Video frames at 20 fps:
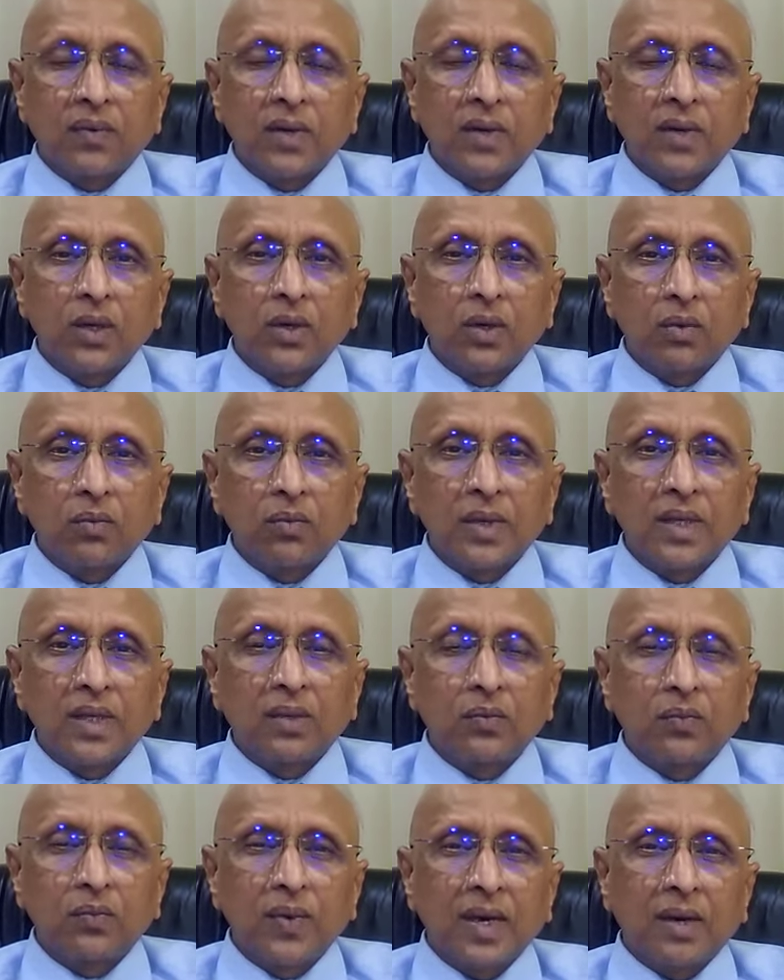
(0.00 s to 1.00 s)
failure
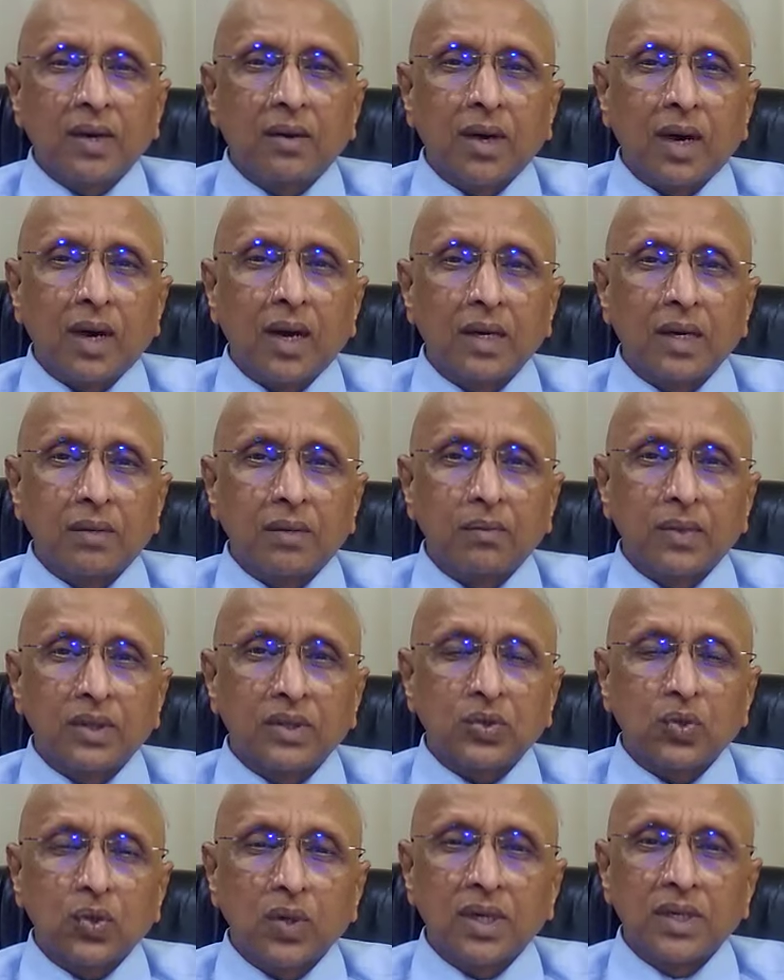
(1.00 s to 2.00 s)
with weak heart
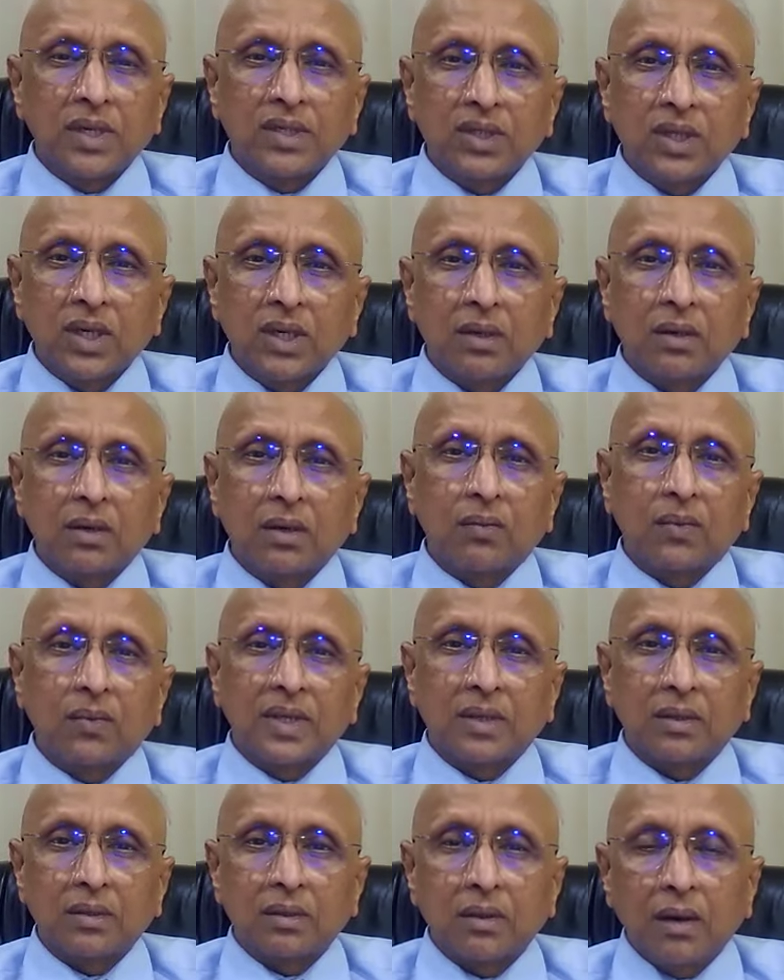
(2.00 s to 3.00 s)
musculature, with